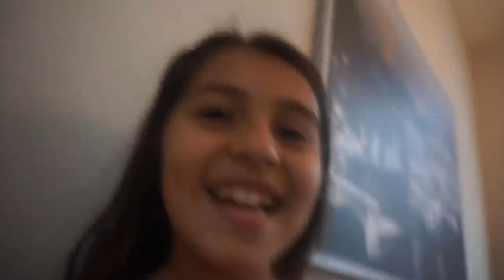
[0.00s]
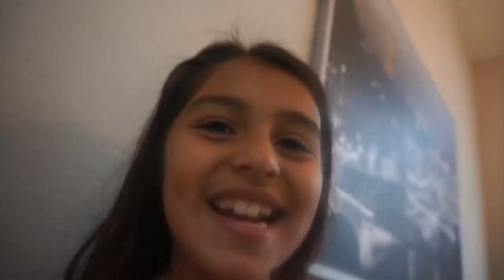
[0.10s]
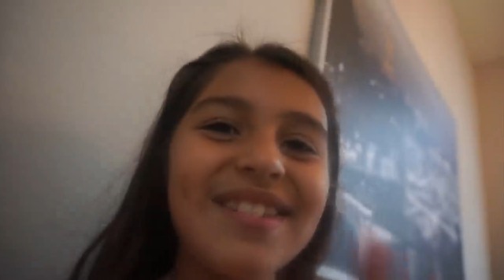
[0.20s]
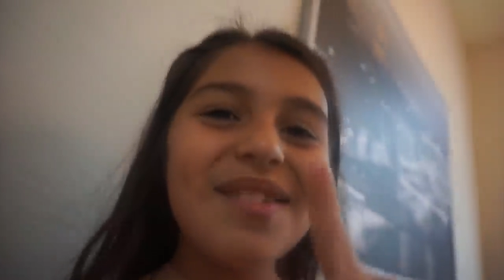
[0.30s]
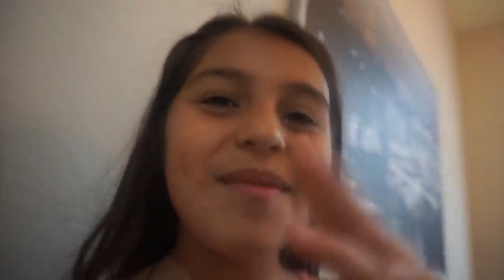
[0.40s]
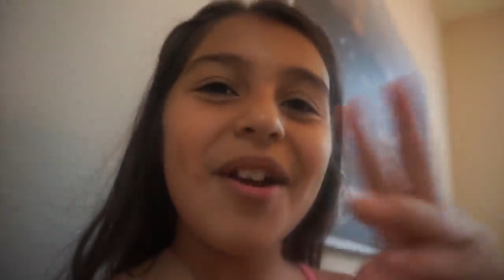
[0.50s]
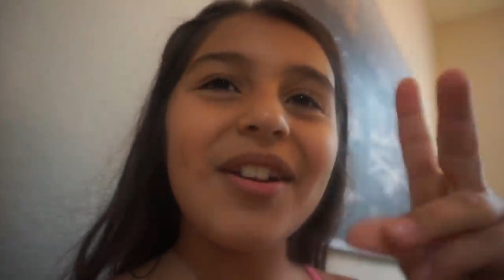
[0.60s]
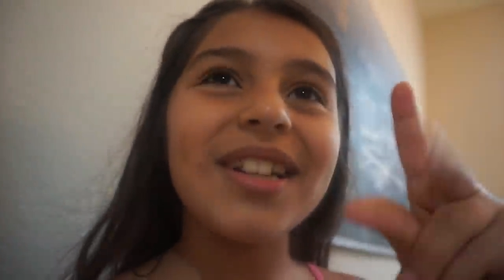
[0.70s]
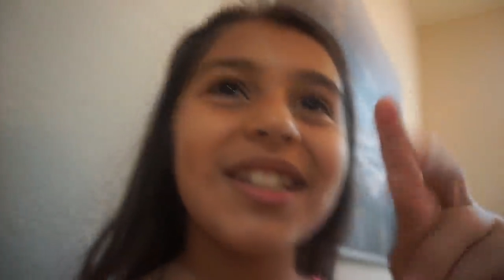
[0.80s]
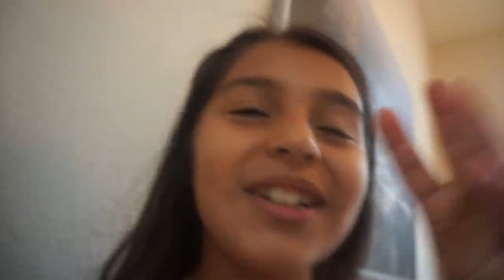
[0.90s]
Nana
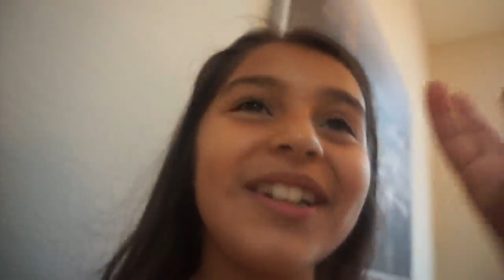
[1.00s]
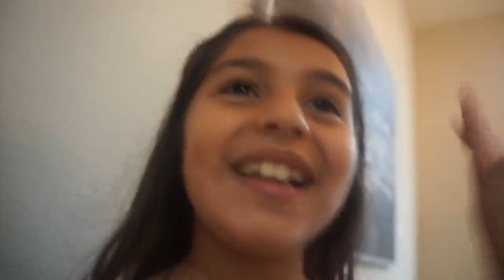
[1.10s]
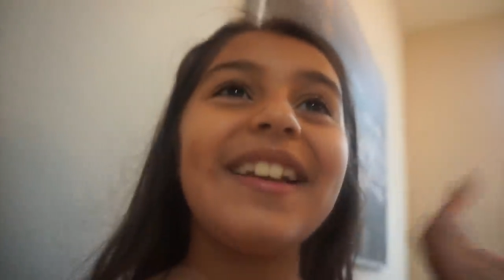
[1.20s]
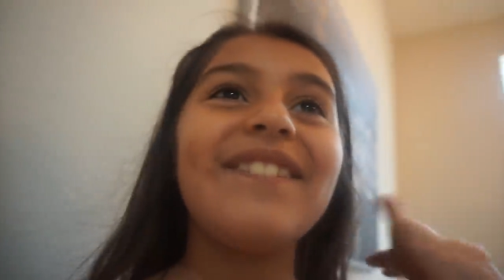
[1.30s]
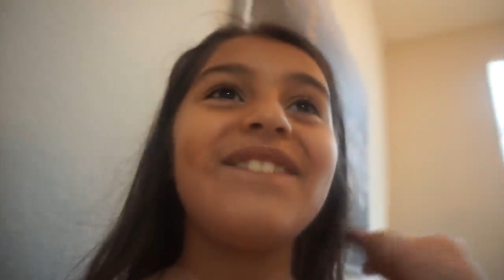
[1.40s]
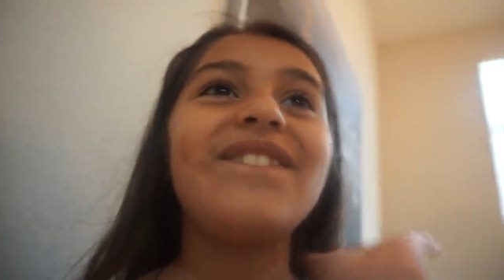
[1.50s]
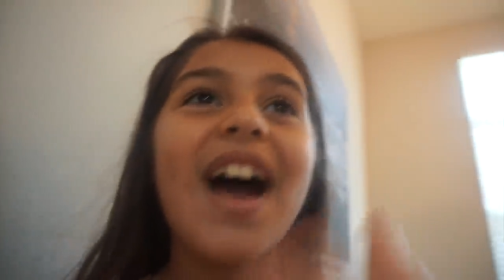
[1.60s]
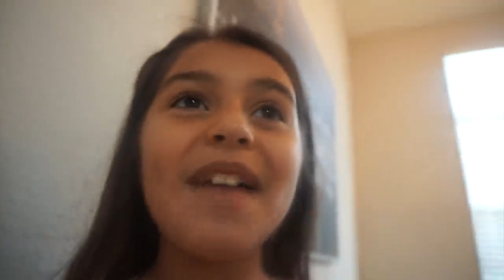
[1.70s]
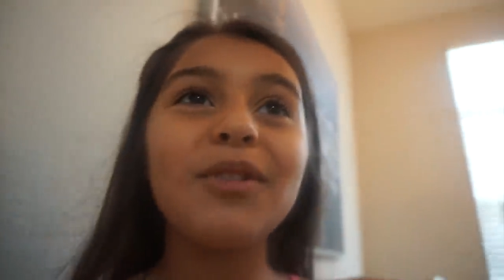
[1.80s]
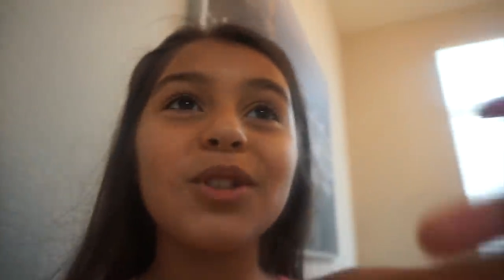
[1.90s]
Ramirez turning
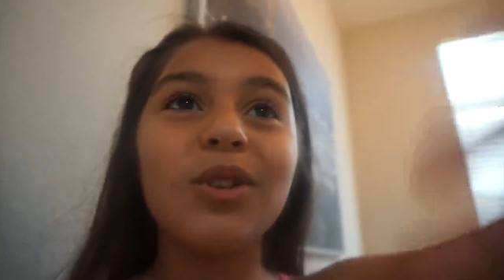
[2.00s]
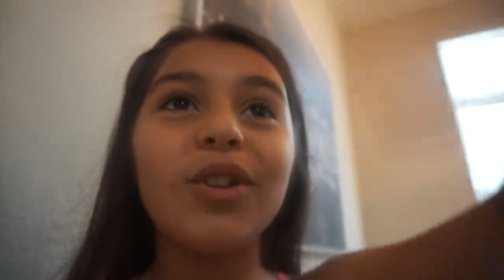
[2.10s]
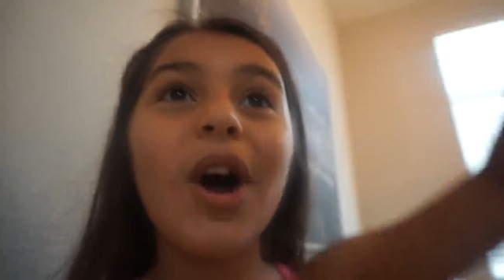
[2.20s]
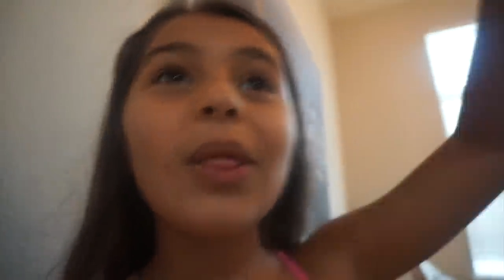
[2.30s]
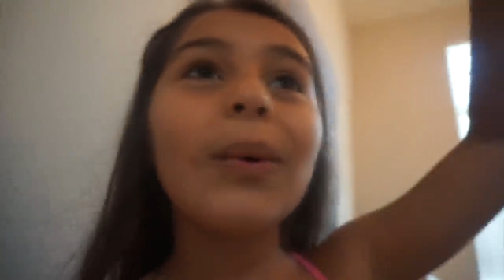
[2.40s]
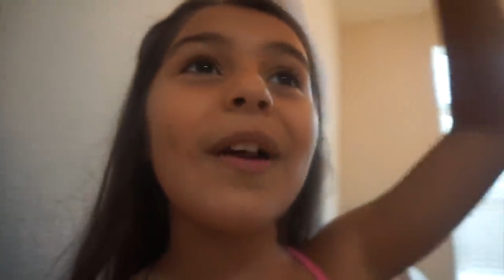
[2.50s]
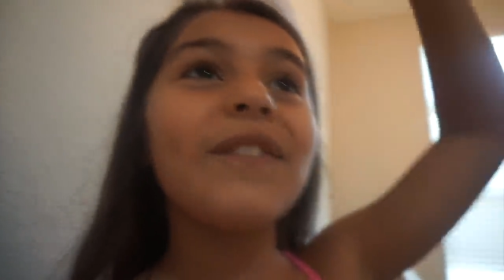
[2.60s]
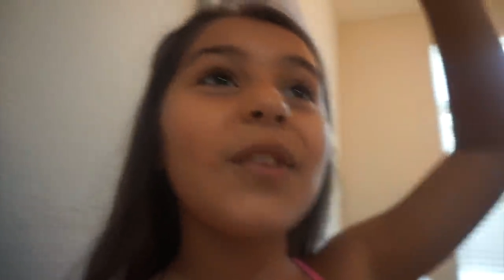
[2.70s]
five years old all the way